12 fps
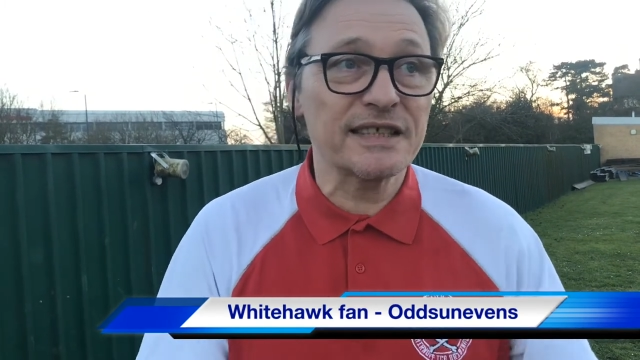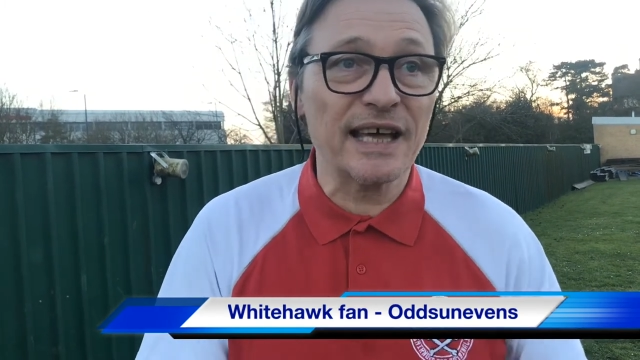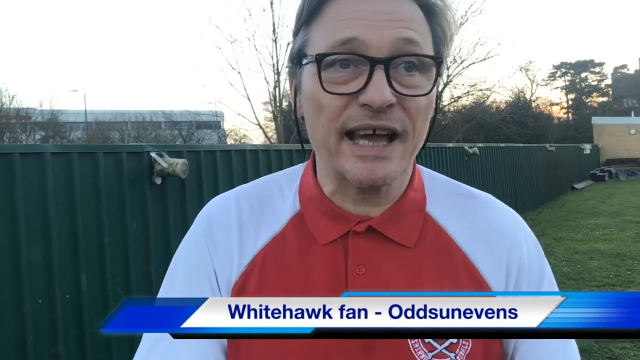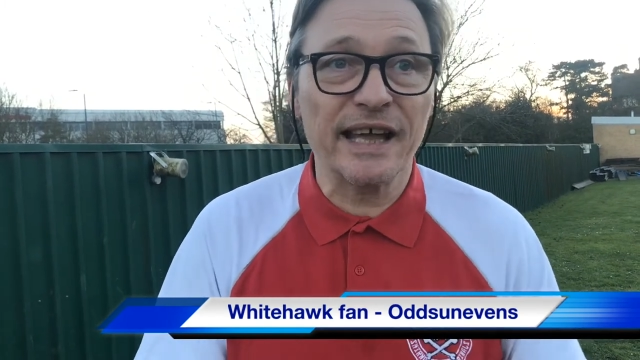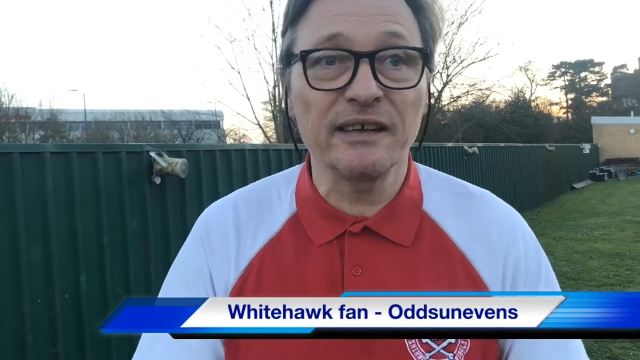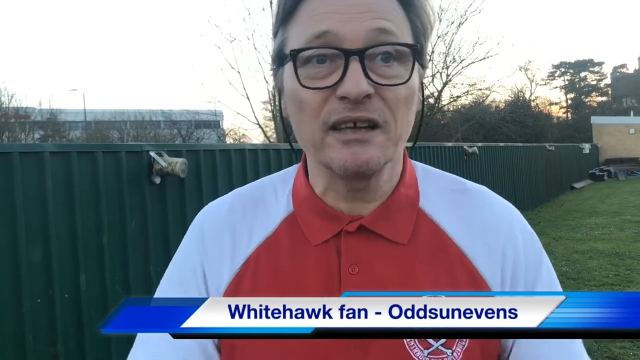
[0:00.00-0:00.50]

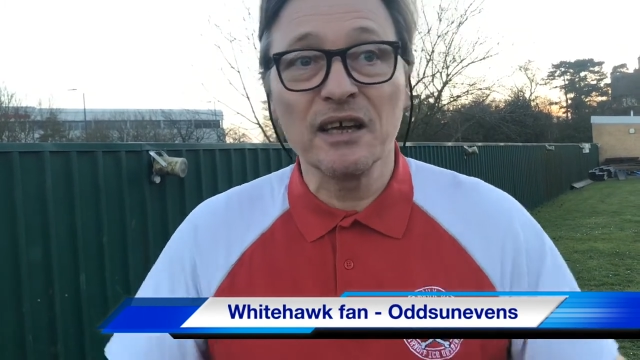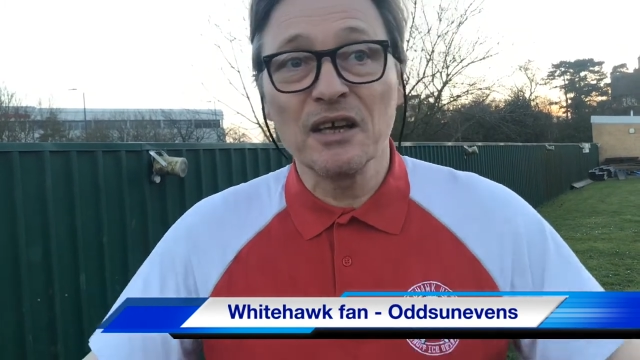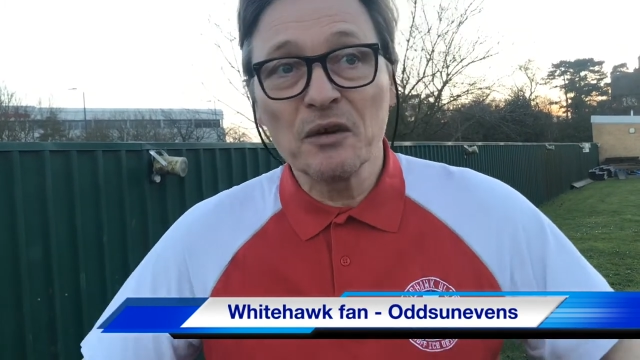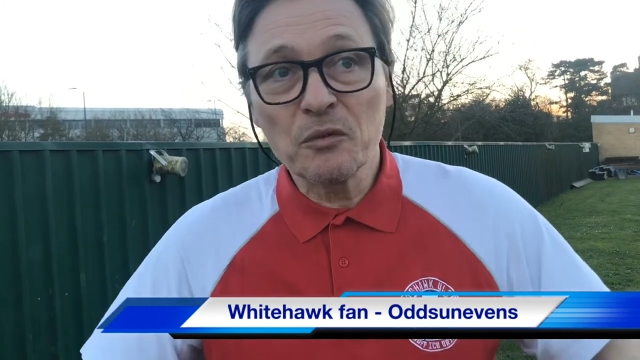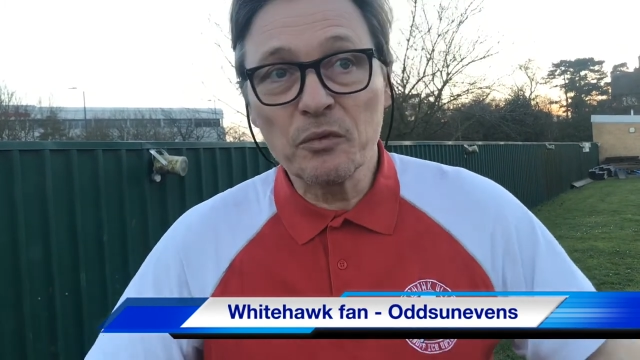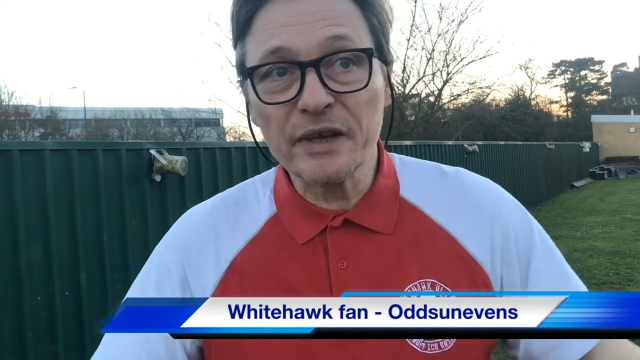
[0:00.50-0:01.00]

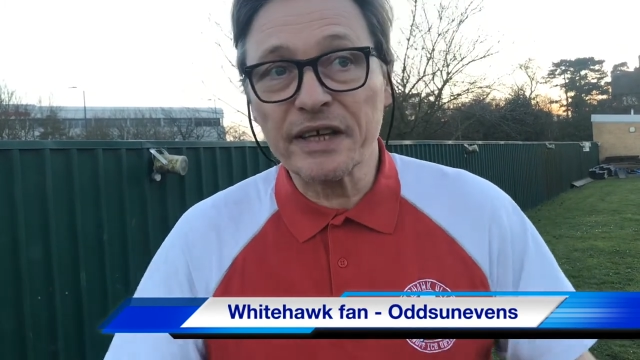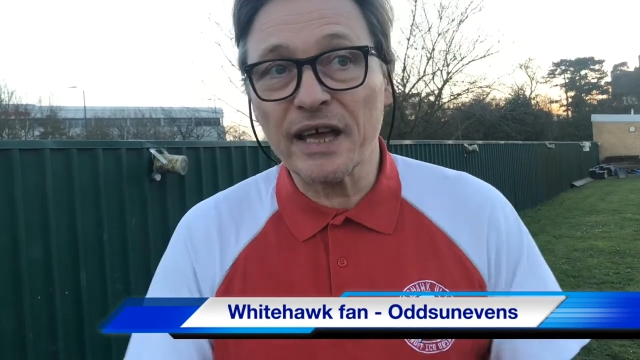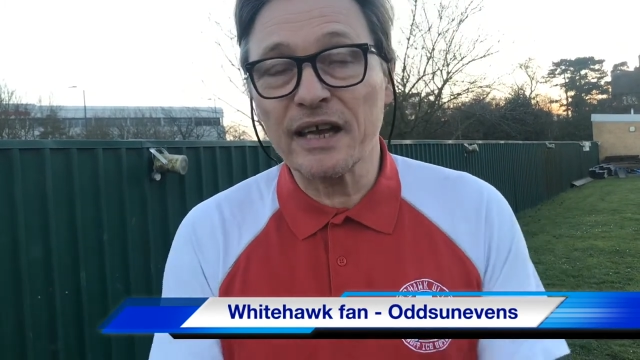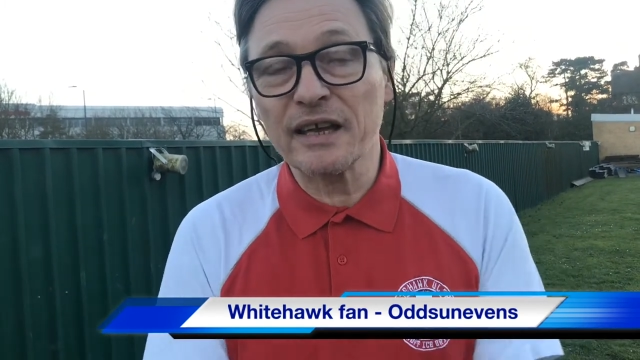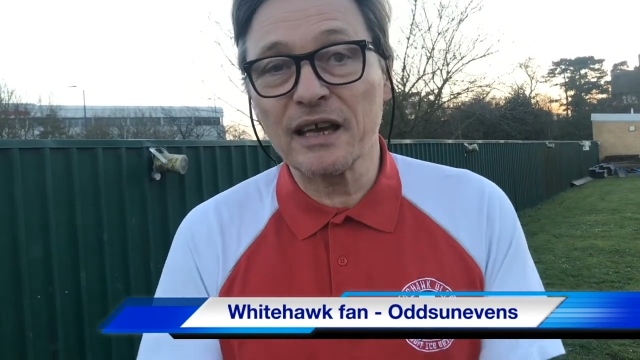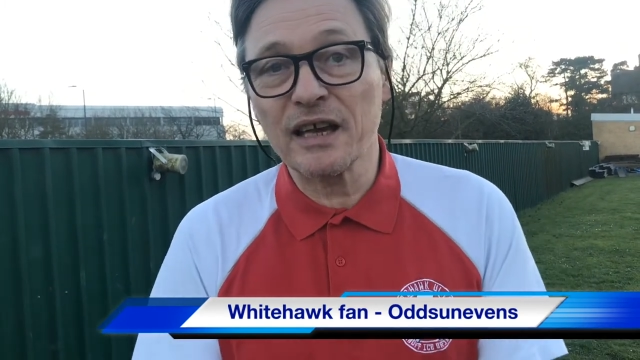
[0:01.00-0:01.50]
Then we
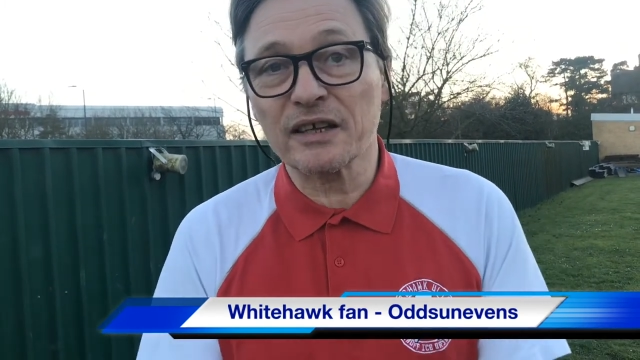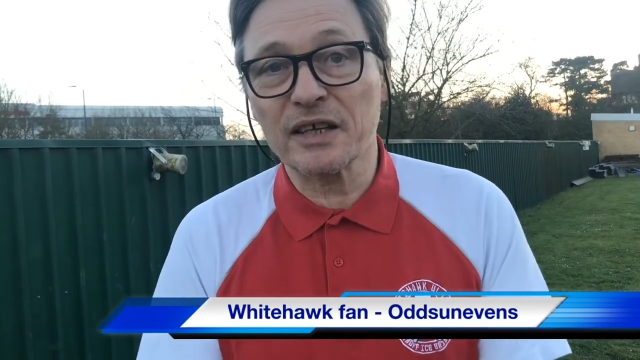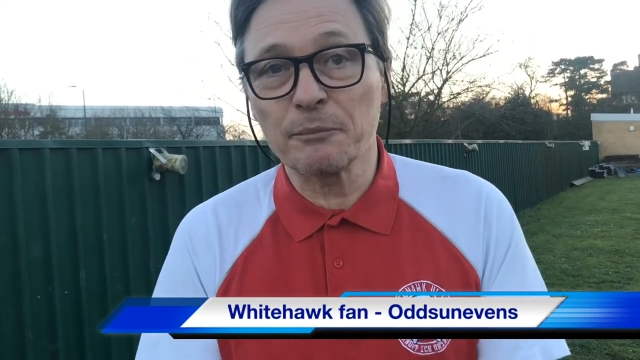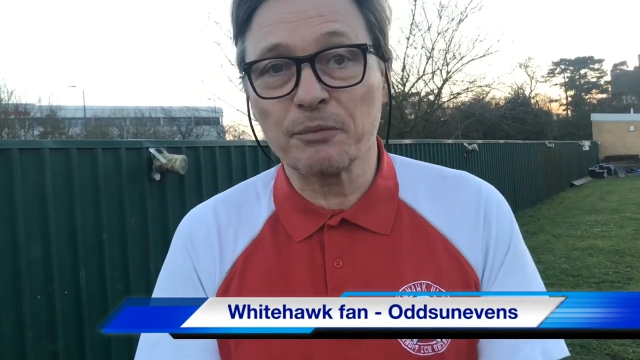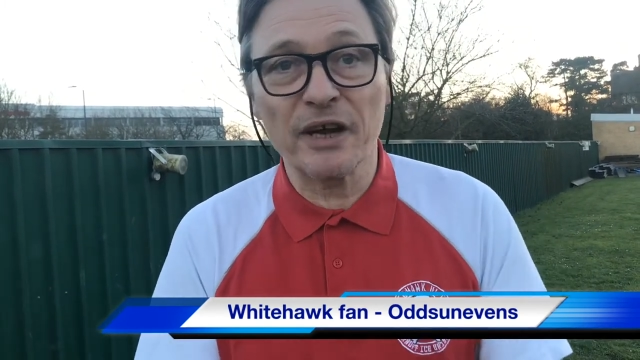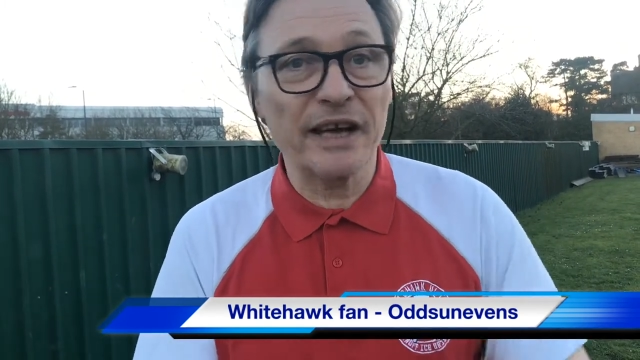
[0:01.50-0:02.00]
get the
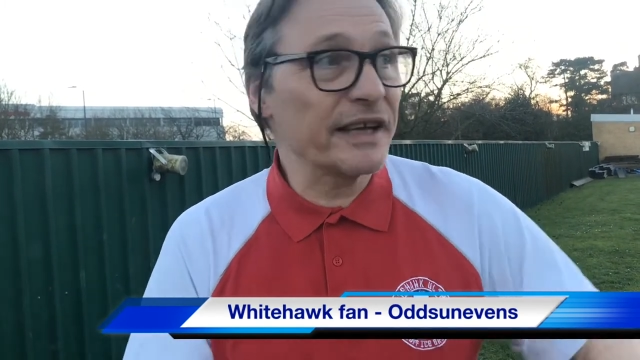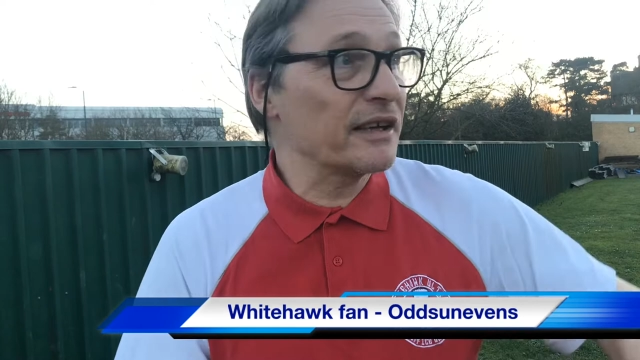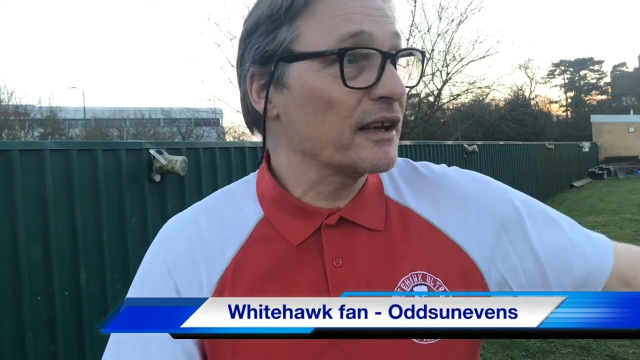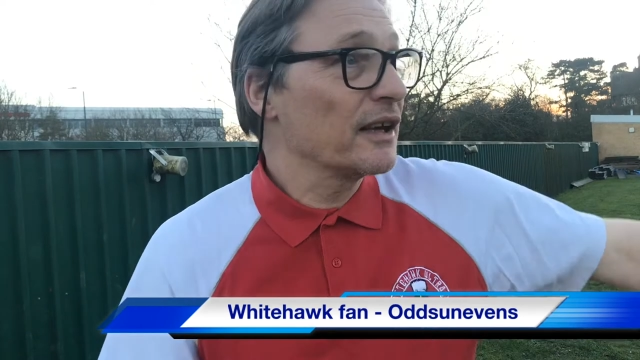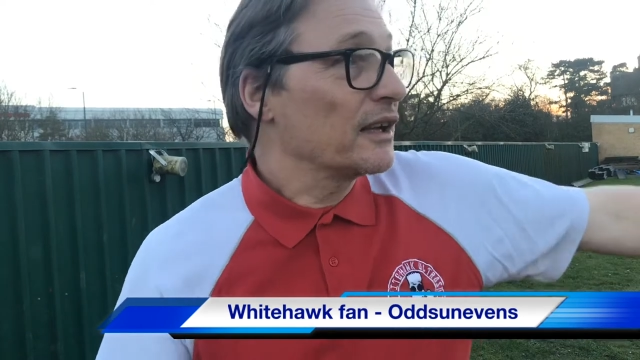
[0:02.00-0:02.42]
lucky break.